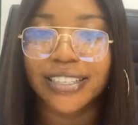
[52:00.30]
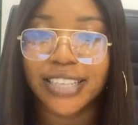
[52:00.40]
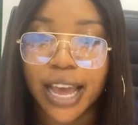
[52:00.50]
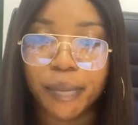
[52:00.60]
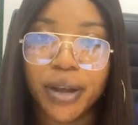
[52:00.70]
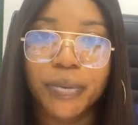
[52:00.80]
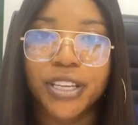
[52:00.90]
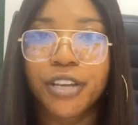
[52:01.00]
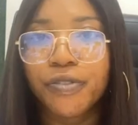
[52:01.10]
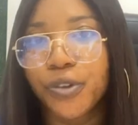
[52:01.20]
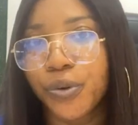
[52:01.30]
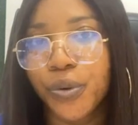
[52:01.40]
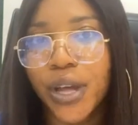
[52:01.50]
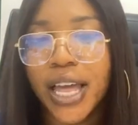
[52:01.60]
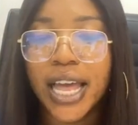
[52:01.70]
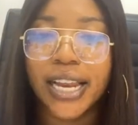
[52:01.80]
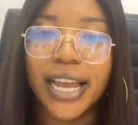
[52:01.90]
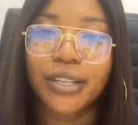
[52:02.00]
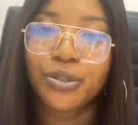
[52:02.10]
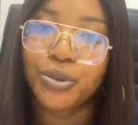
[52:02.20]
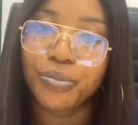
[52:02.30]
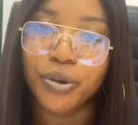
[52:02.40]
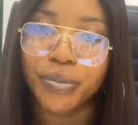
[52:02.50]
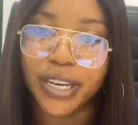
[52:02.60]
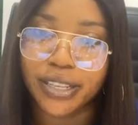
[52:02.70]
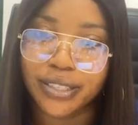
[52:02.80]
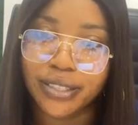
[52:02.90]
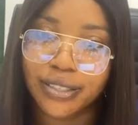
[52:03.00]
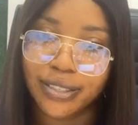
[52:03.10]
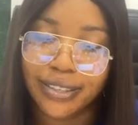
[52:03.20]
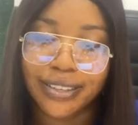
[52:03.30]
another time, but I will give you like 2 more minutes